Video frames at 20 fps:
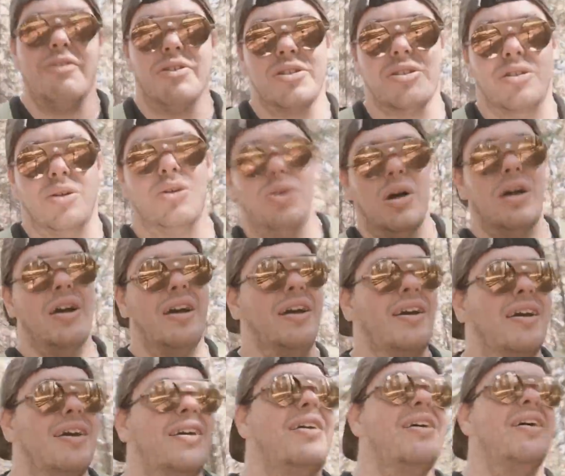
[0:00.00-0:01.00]
or so,
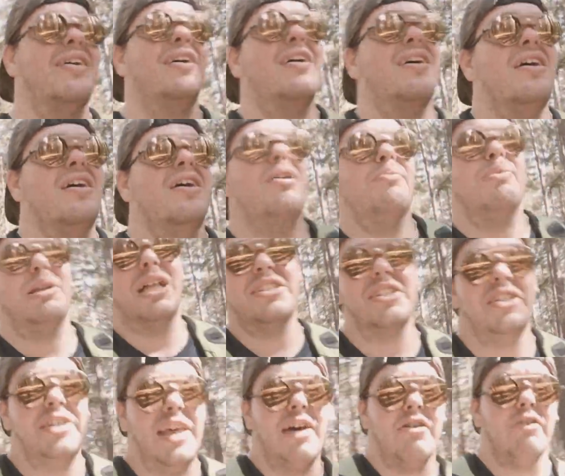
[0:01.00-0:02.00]
but that's a
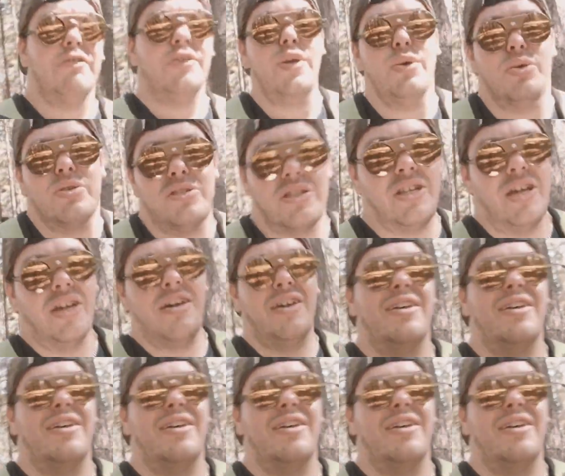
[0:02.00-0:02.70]
year of use.